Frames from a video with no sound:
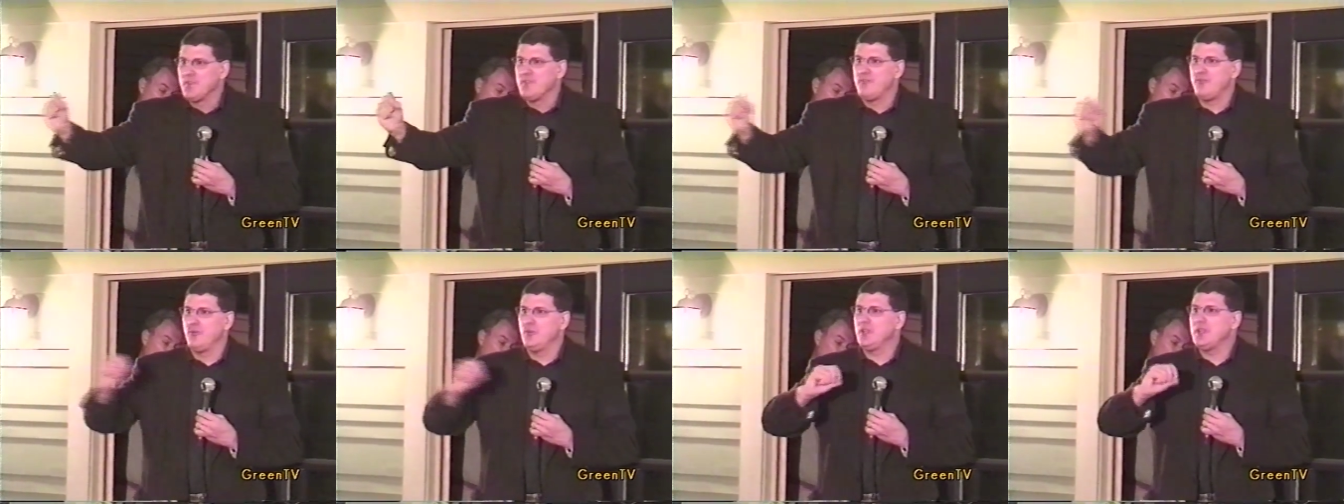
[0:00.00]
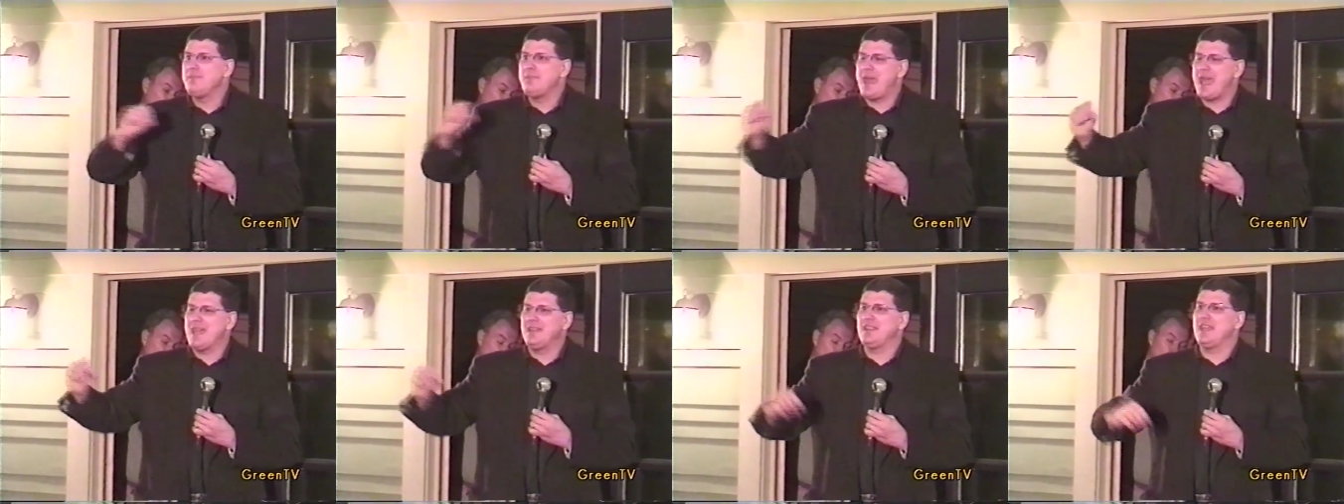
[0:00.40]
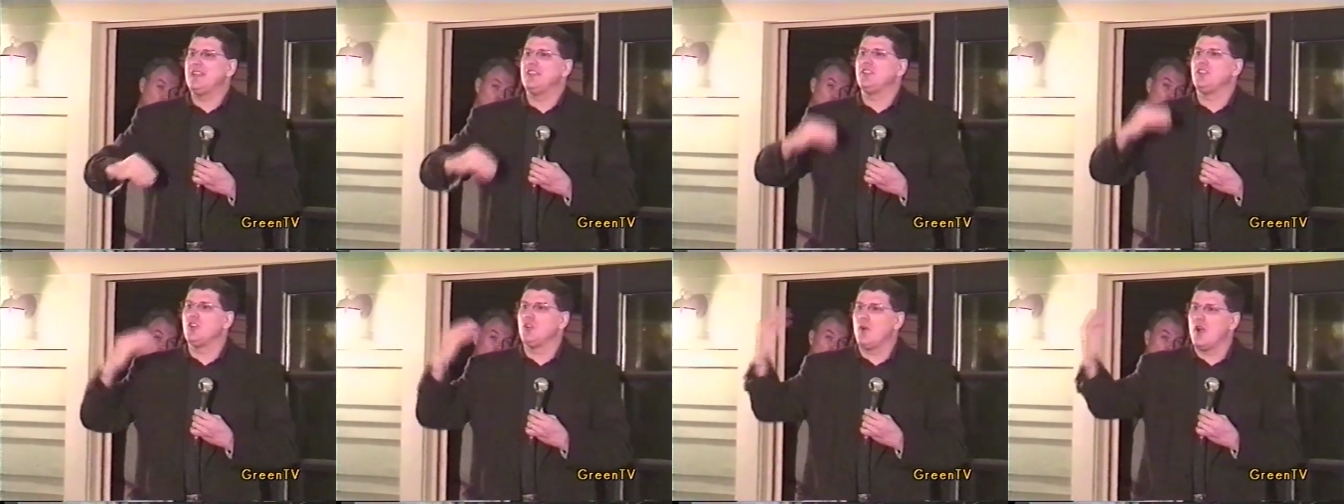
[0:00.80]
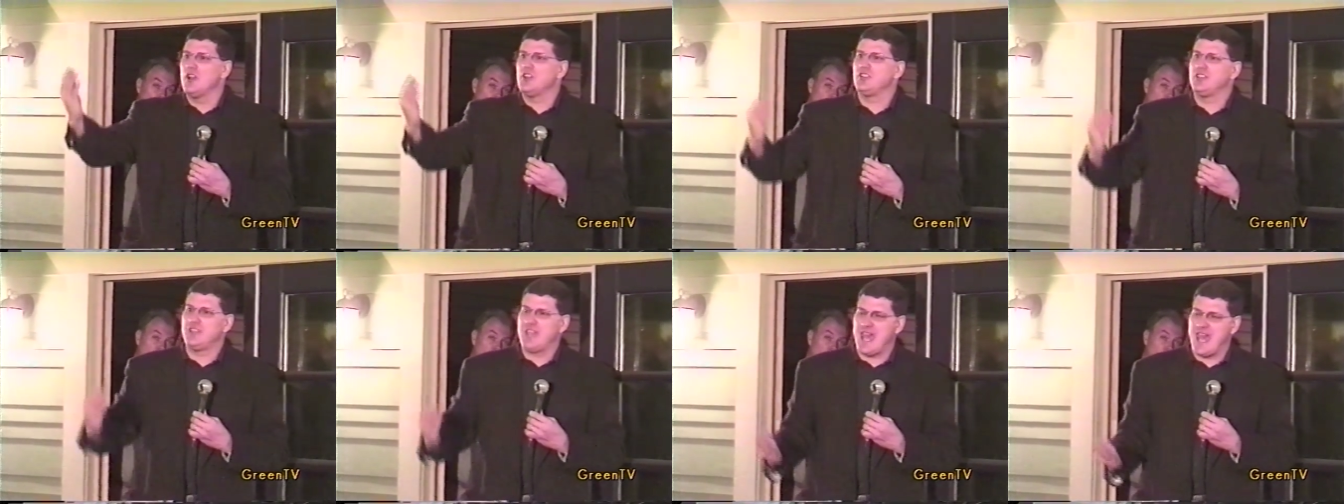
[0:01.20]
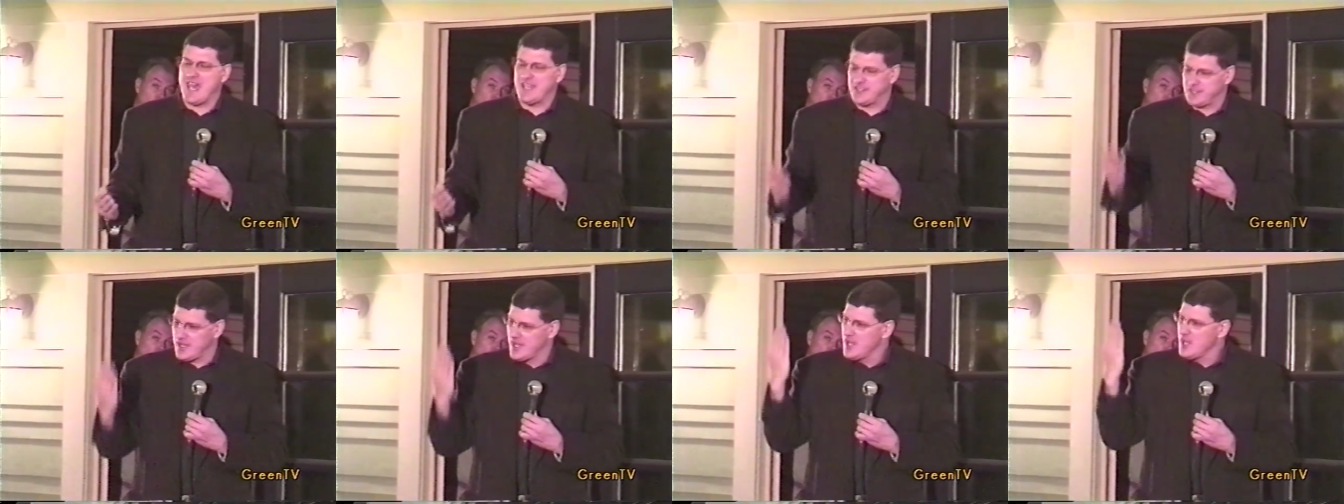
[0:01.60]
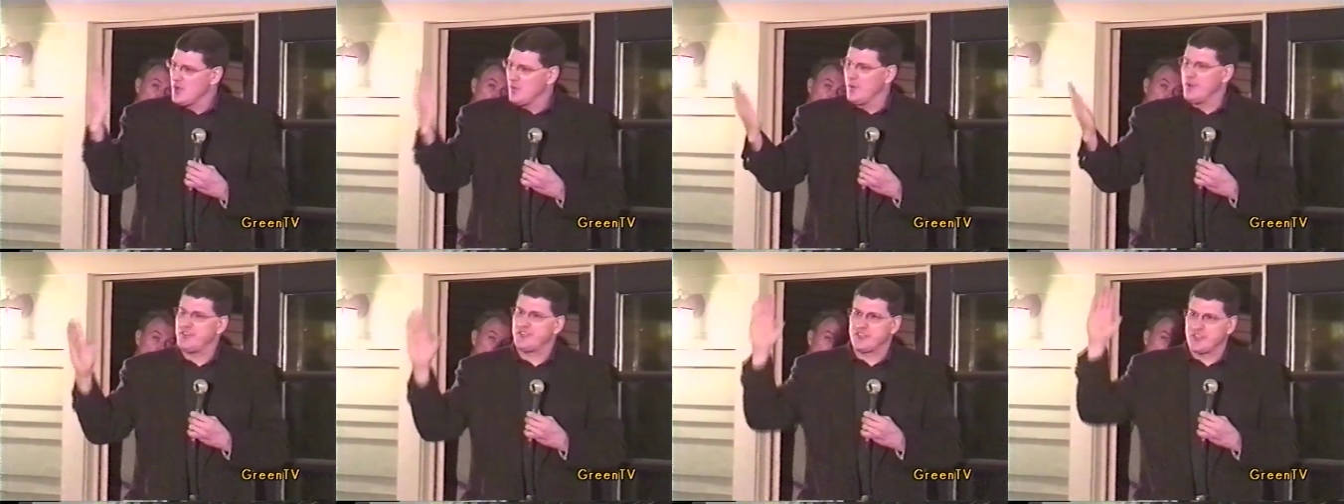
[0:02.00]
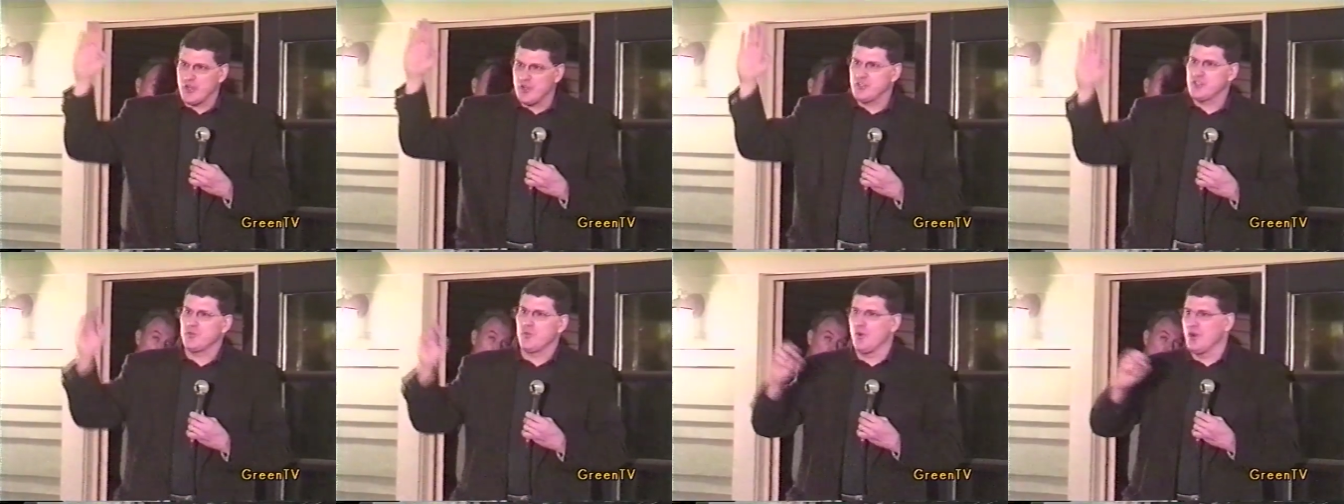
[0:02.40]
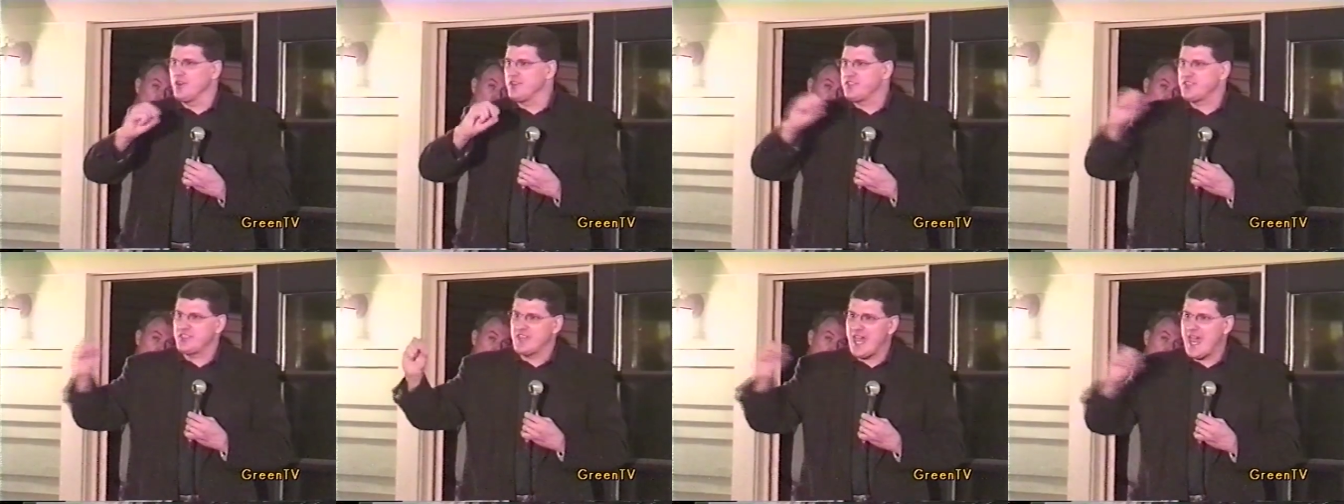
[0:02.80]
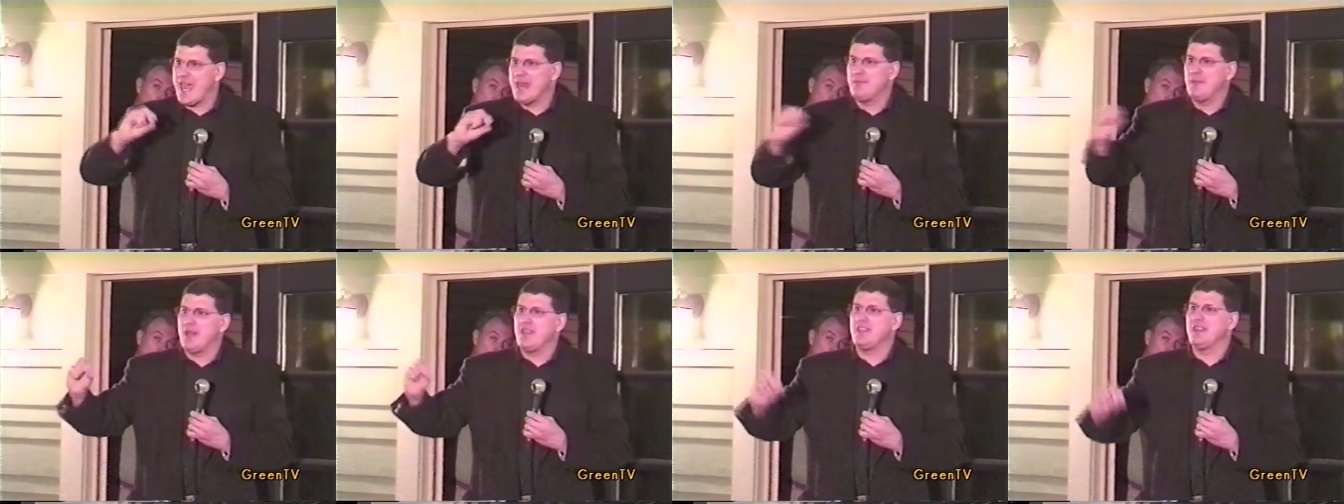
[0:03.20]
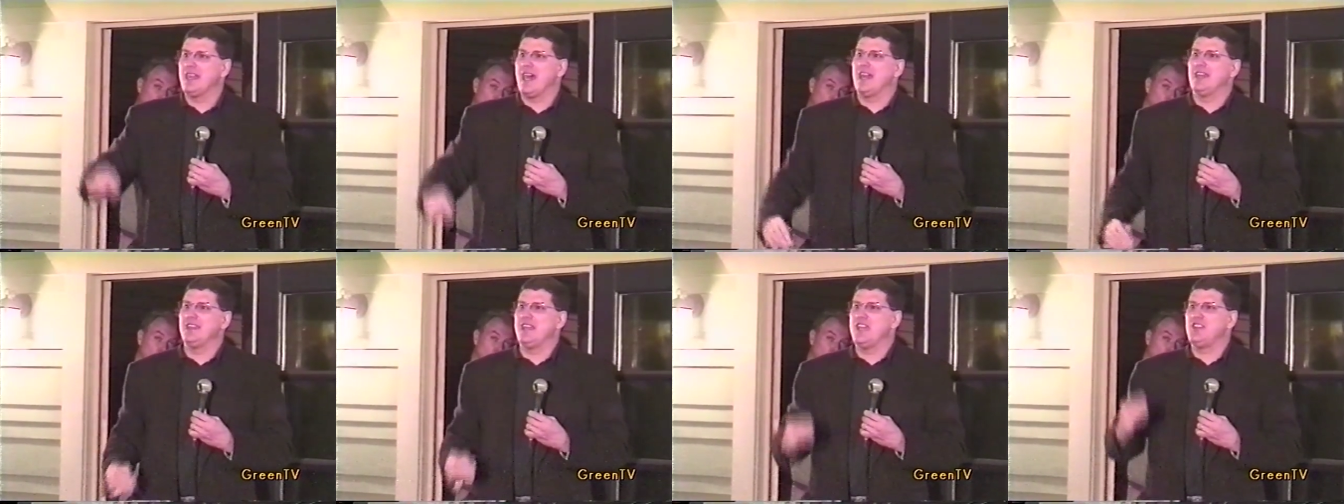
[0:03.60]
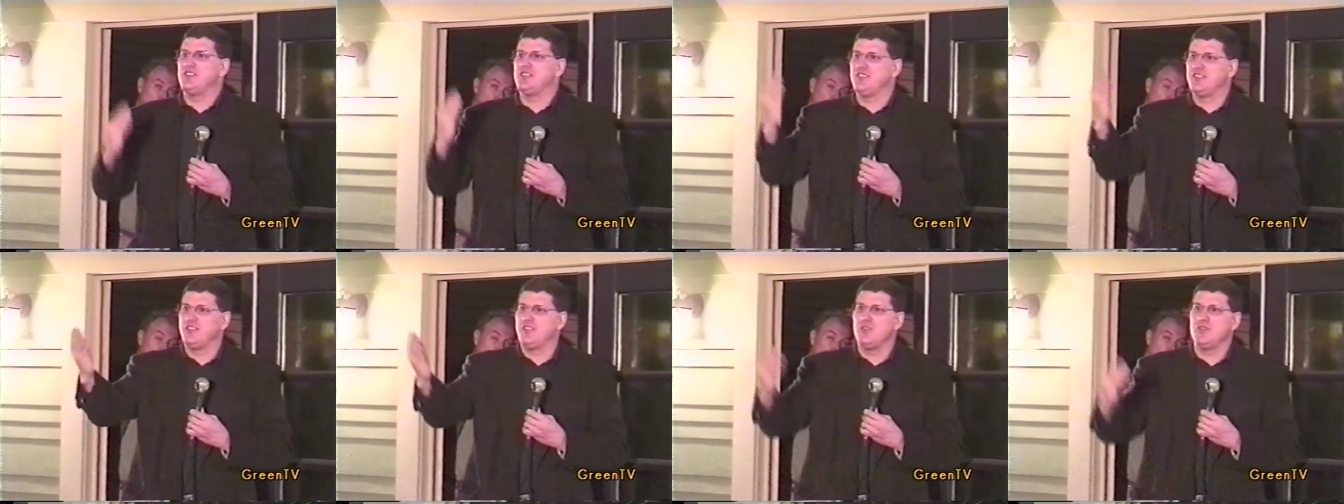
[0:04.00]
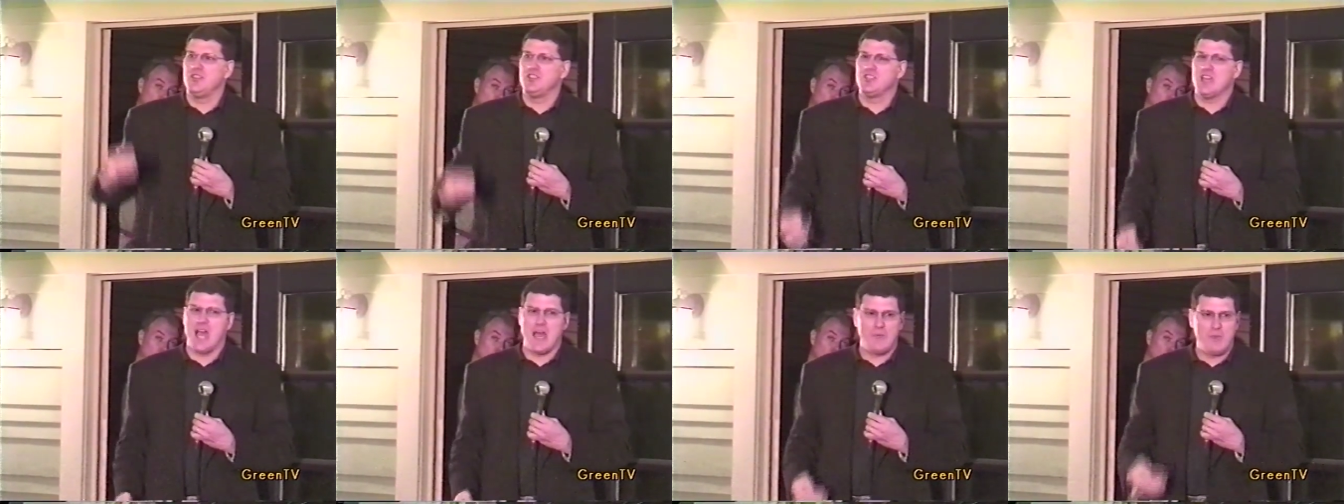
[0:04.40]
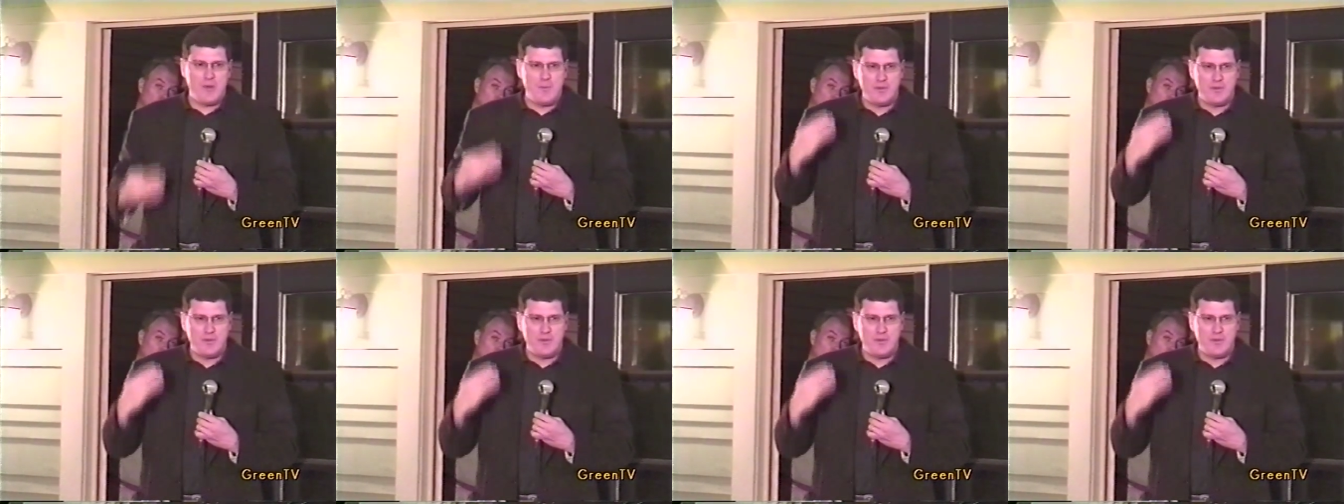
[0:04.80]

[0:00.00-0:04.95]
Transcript: fully mandated to do our task with search warrants signed by the United Nations to do the job,